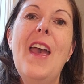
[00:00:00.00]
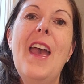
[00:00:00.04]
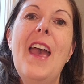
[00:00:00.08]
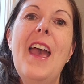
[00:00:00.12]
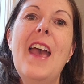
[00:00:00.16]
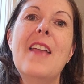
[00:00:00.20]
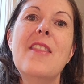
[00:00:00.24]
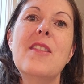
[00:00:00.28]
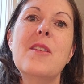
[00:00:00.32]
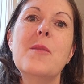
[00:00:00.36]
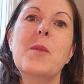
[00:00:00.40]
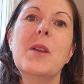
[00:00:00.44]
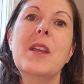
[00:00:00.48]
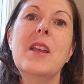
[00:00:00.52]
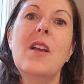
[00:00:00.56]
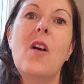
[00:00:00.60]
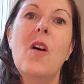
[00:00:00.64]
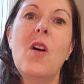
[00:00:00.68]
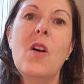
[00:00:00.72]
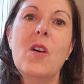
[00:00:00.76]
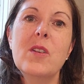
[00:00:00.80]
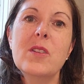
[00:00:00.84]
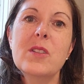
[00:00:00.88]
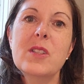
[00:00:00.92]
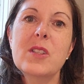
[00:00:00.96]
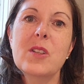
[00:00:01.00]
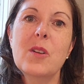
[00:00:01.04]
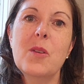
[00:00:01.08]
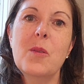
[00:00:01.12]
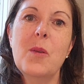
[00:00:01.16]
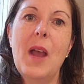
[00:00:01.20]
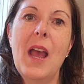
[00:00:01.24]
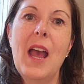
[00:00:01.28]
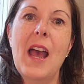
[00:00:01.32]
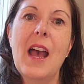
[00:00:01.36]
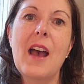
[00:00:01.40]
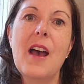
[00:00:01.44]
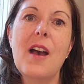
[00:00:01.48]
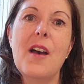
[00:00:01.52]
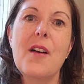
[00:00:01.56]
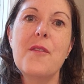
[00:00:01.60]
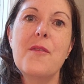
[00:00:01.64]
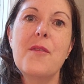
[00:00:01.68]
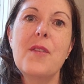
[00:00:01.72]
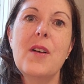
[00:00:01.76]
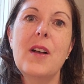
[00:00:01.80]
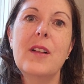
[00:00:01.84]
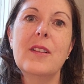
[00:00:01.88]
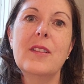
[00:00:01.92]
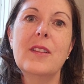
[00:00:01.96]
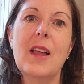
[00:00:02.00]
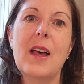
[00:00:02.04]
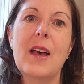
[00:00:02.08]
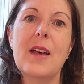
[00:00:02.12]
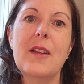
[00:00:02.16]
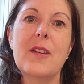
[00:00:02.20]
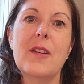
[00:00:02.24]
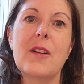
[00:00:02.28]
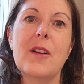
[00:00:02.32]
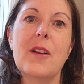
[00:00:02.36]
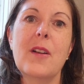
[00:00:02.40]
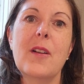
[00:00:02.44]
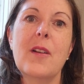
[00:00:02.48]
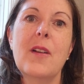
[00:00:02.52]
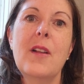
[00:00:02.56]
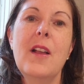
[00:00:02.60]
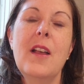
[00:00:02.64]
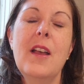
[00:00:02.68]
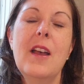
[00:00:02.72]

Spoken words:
And then we also have a letter